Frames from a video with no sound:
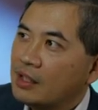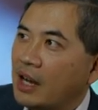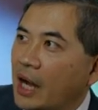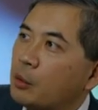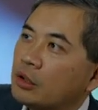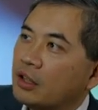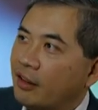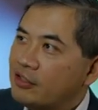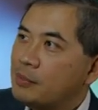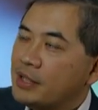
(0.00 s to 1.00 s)
I would
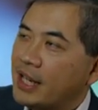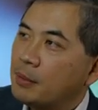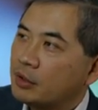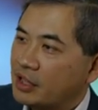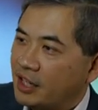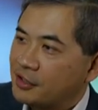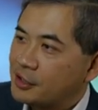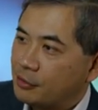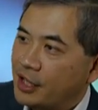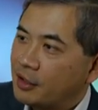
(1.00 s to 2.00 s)
love to be able to take a
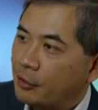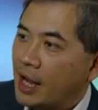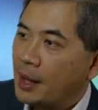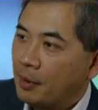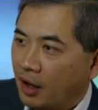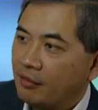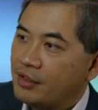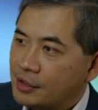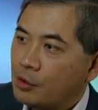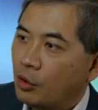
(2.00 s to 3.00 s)
screen grab of
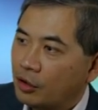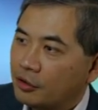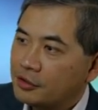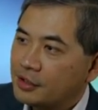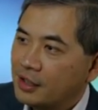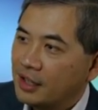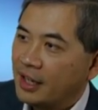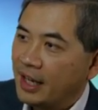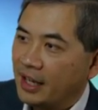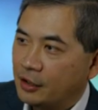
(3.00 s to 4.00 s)
these corals
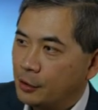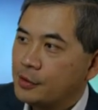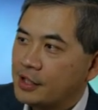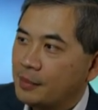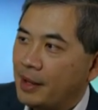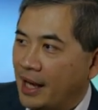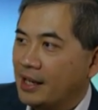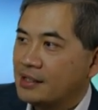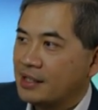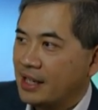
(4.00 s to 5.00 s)
and use them
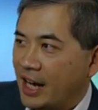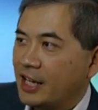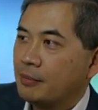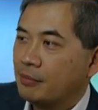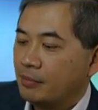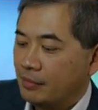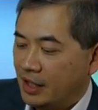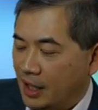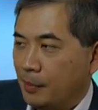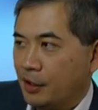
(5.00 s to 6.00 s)
as the item
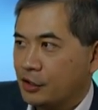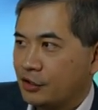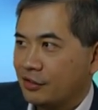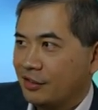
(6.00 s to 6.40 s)
image.